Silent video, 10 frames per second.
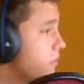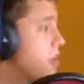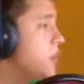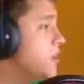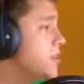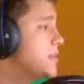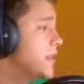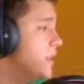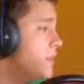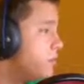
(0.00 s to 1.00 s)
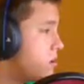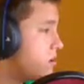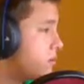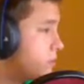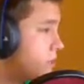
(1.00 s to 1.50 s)
Let's see.
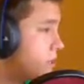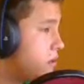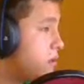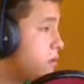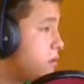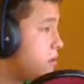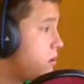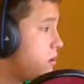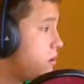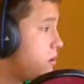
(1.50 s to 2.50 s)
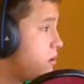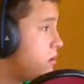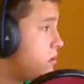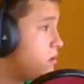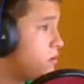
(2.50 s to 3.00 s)
Evolve update.
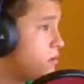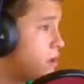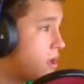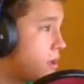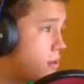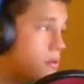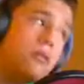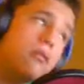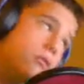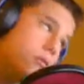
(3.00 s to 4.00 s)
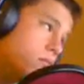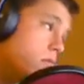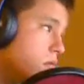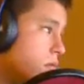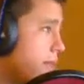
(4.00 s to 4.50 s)
Not
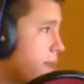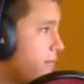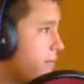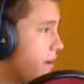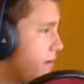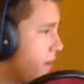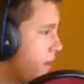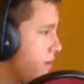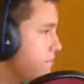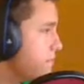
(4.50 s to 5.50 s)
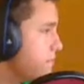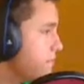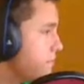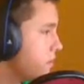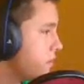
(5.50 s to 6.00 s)
a fan of that game.
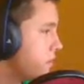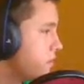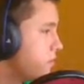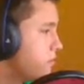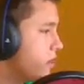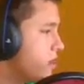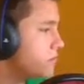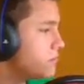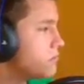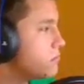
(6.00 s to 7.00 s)
I'm going to keep moving on.